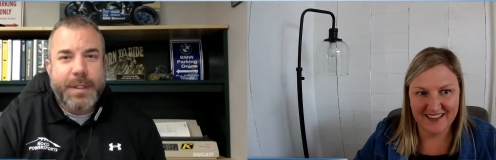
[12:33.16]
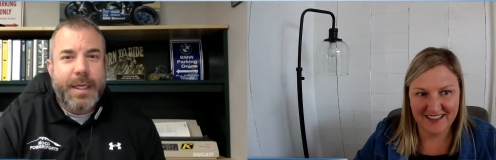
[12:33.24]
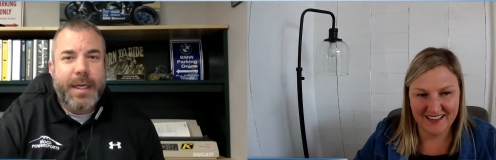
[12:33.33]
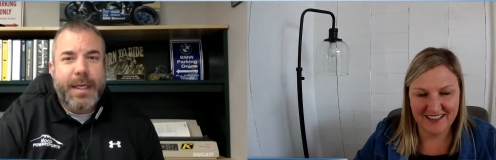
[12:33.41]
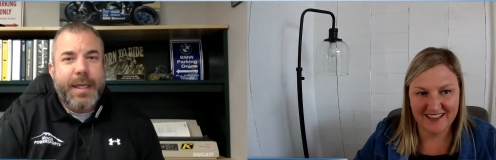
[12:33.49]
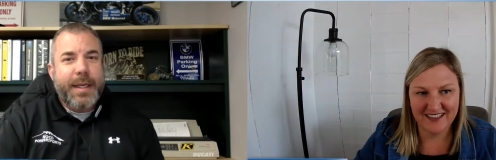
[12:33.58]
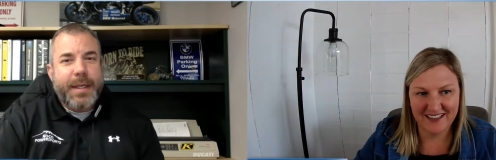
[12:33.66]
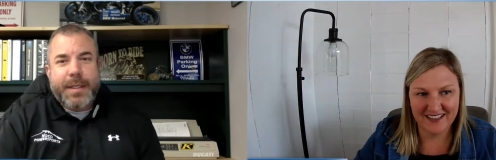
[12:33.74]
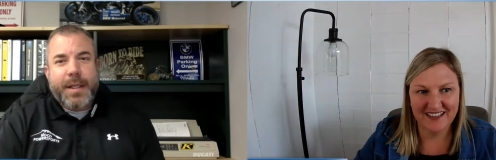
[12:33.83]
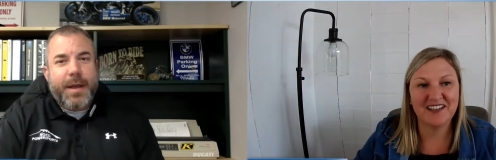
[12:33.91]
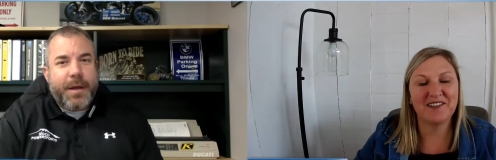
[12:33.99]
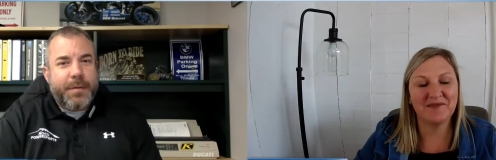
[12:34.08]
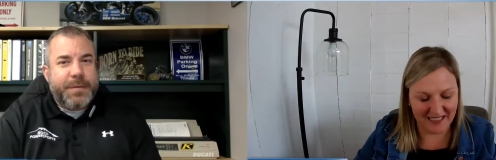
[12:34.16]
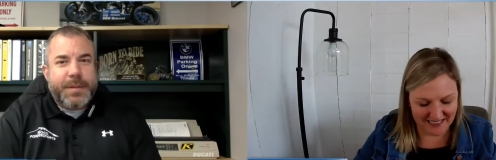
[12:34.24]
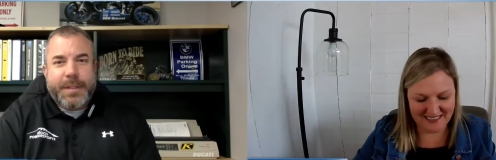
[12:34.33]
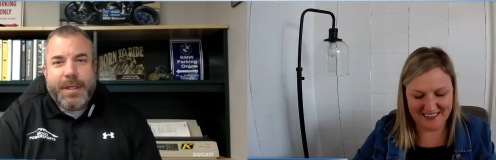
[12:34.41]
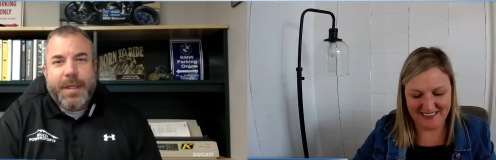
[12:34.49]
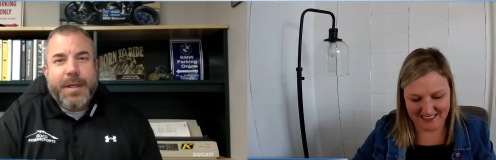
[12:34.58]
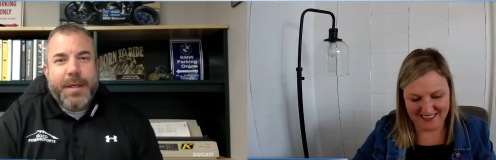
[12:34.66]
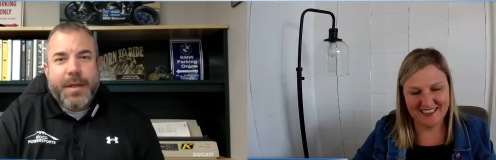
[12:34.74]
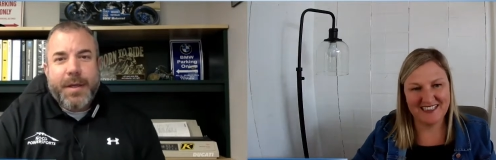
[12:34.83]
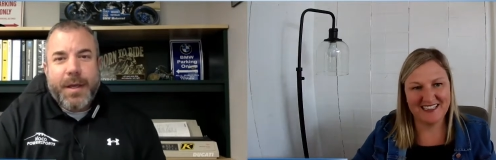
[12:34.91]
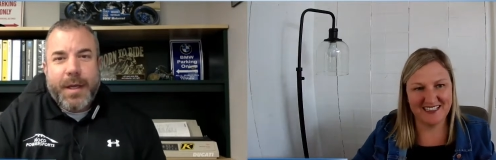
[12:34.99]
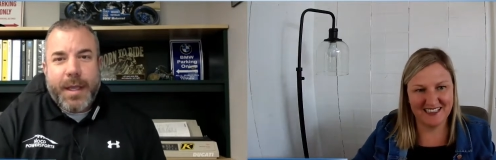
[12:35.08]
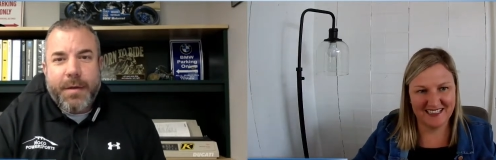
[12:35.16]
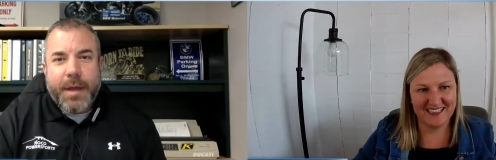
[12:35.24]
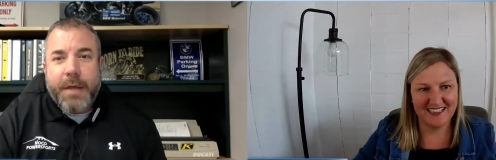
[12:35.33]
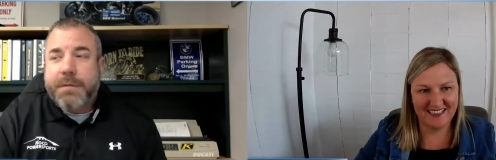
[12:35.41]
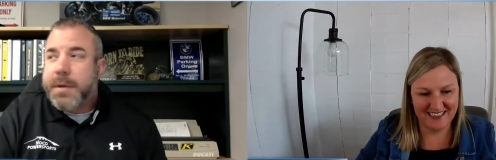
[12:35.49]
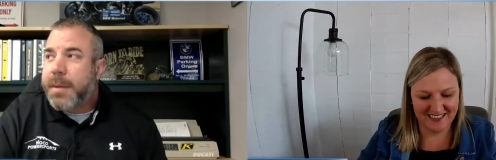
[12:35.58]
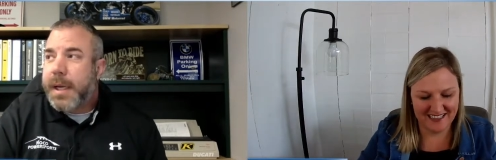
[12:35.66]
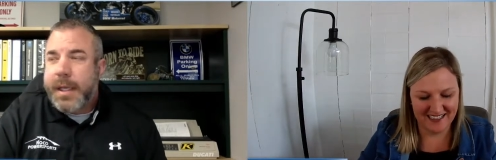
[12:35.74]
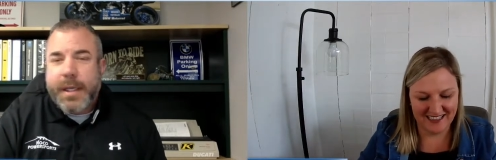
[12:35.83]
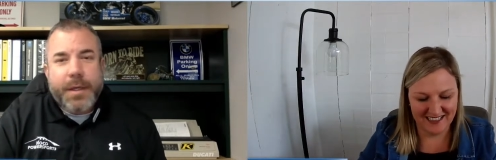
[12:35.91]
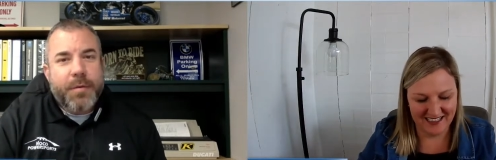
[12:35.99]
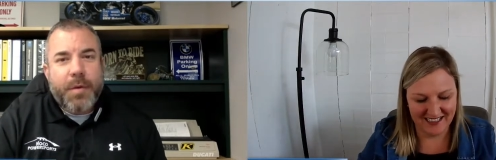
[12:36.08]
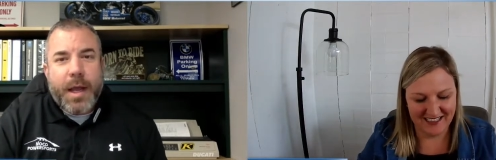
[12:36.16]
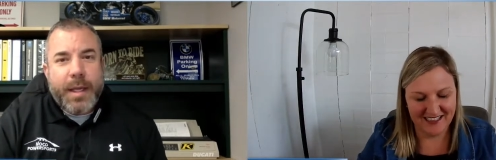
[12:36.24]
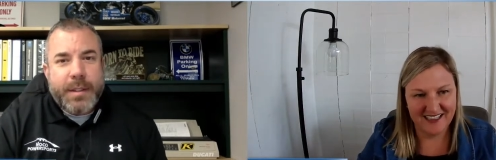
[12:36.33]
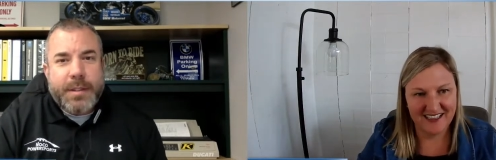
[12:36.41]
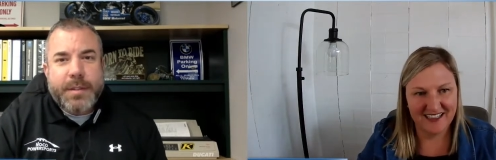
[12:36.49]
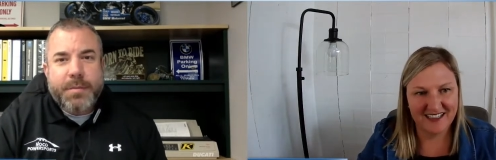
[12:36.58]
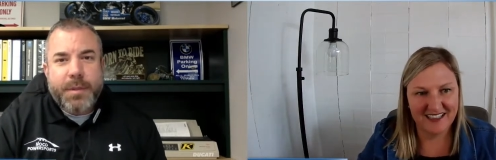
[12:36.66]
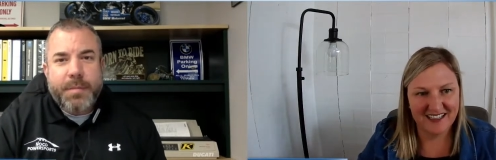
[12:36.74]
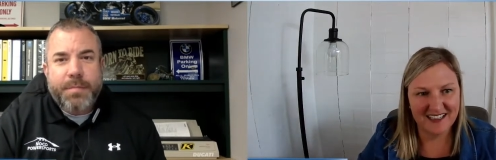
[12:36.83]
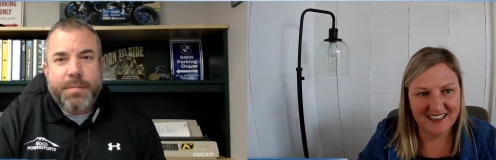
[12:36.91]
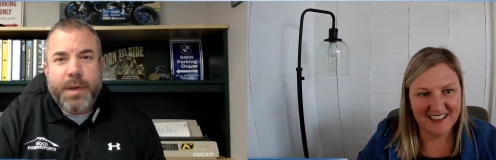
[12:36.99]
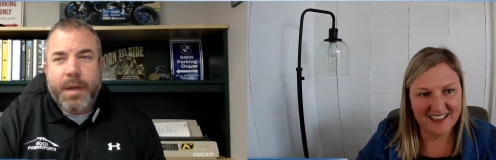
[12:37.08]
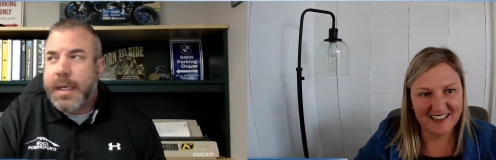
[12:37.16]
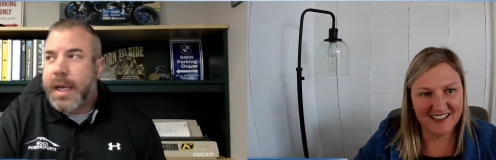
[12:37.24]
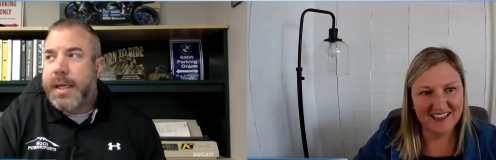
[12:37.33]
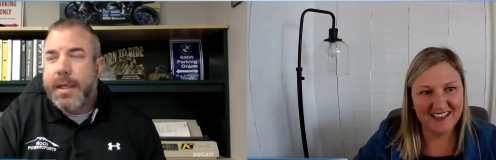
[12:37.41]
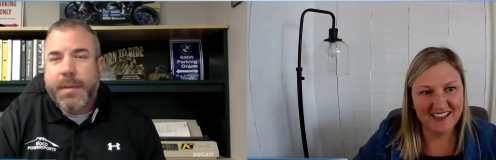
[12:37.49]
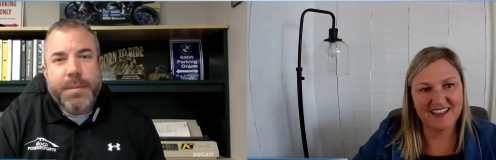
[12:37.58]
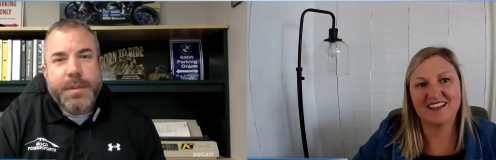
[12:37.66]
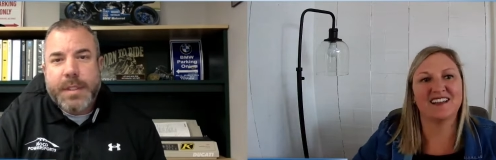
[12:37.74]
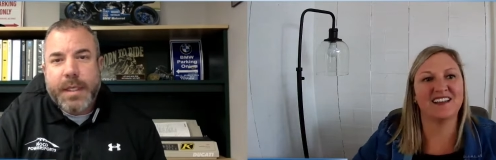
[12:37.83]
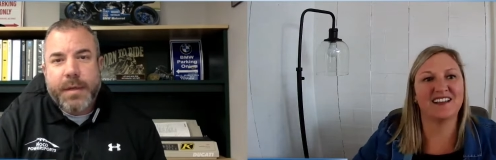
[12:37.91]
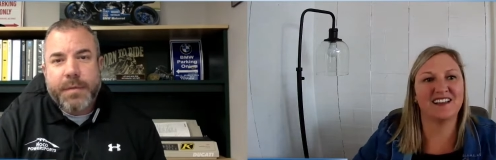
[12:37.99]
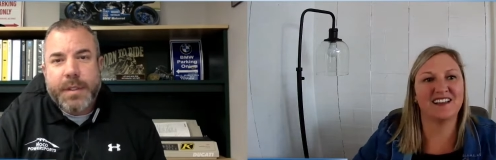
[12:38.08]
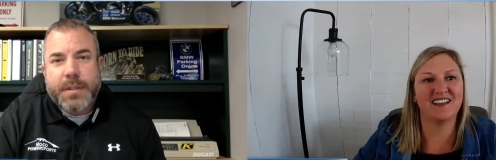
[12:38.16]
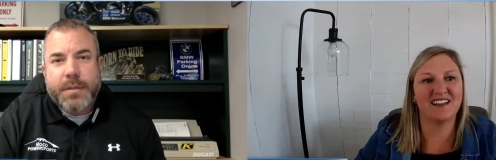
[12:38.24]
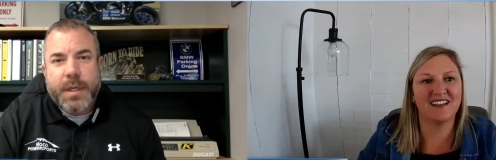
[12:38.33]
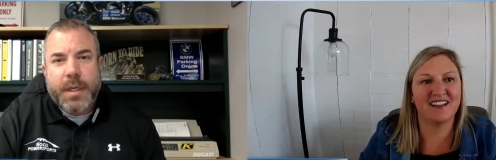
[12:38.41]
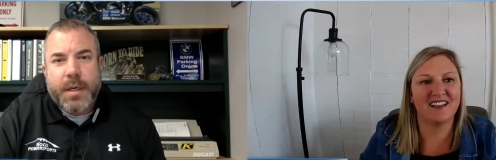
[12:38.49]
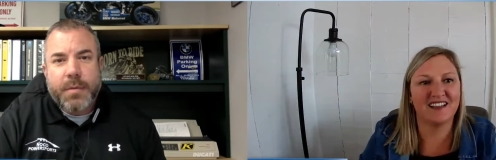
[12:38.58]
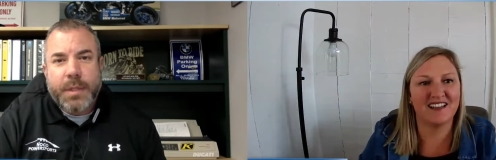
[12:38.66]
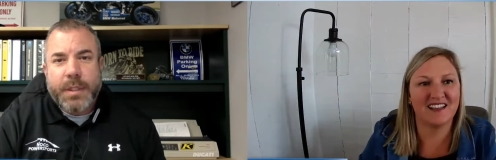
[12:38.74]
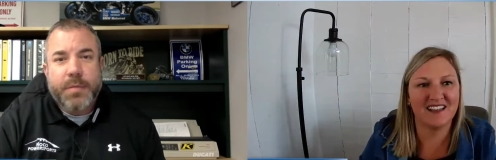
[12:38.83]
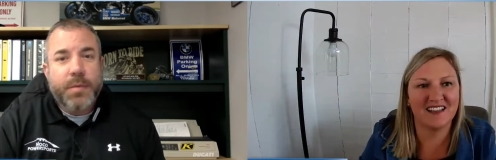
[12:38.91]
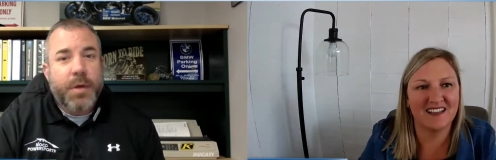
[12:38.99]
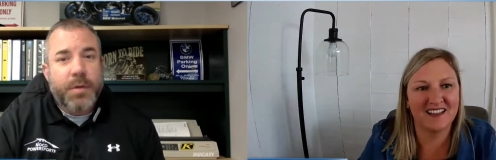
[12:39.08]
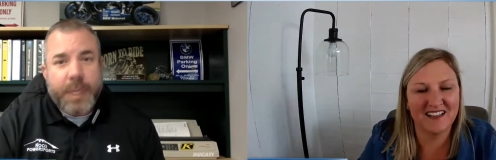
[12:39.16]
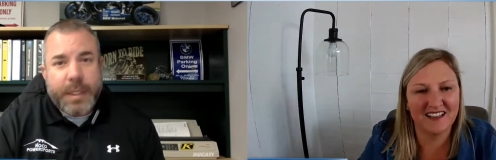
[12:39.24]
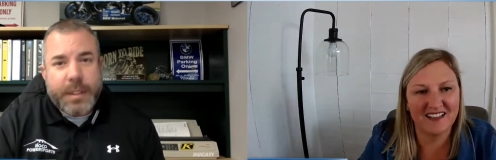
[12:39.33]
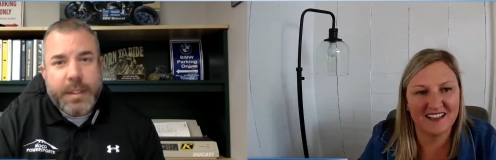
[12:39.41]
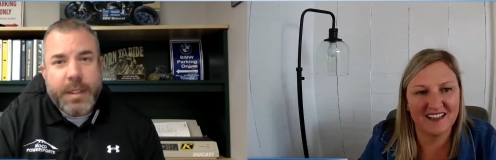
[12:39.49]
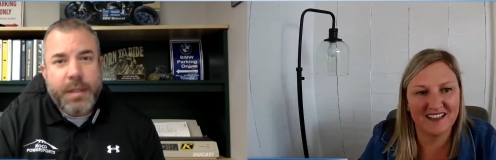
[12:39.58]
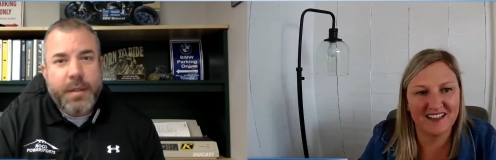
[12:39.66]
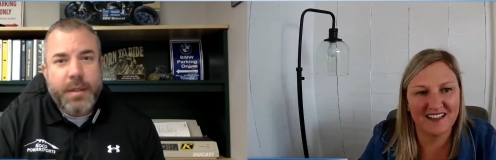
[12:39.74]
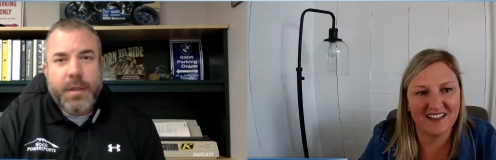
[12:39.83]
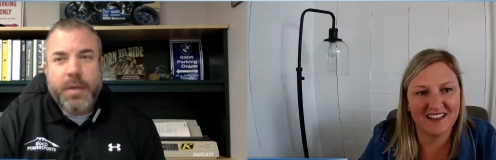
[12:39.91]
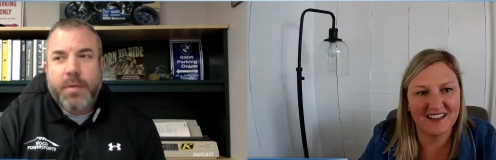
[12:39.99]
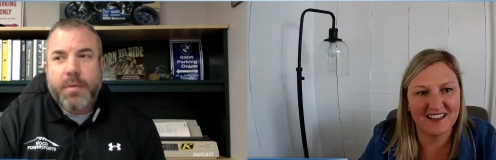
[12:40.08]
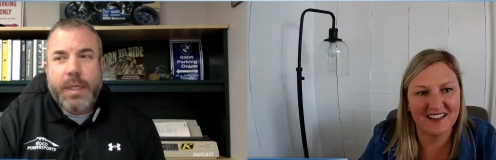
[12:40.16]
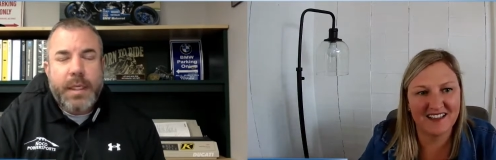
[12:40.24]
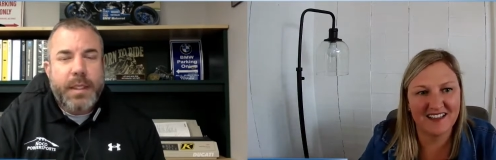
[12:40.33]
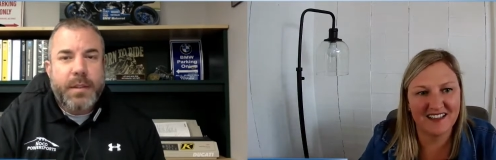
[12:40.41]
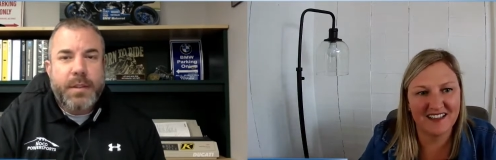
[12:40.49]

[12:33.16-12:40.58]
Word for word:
Speaker 1: We got heated gloves. Everybody here rides. We probably ninety percent of us. Uh, we do road racing. We